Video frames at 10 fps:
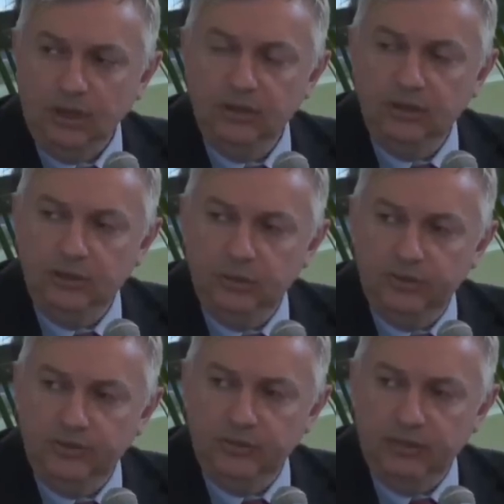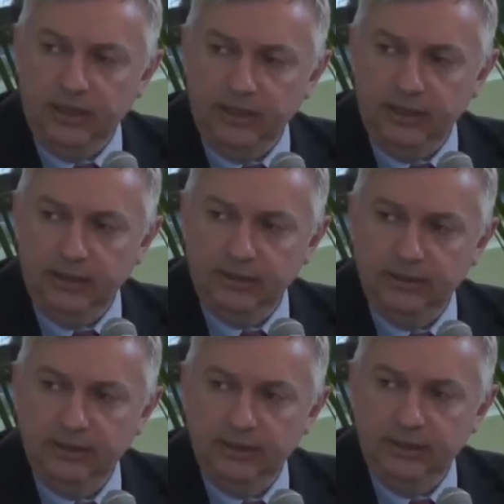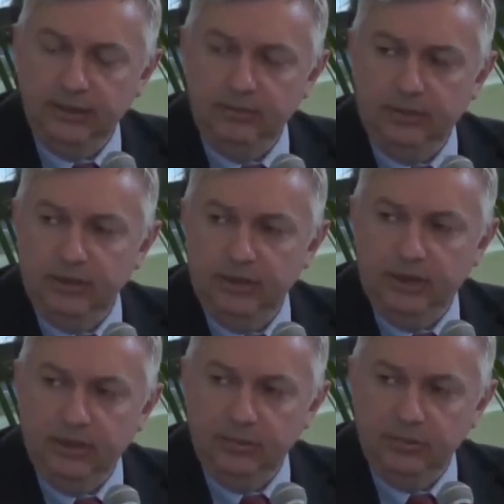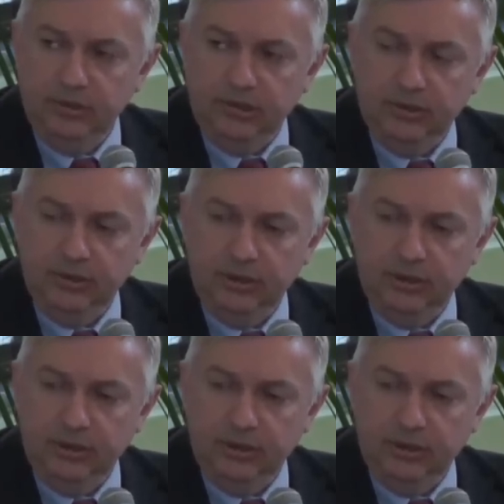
did with Somaliland about the harbor.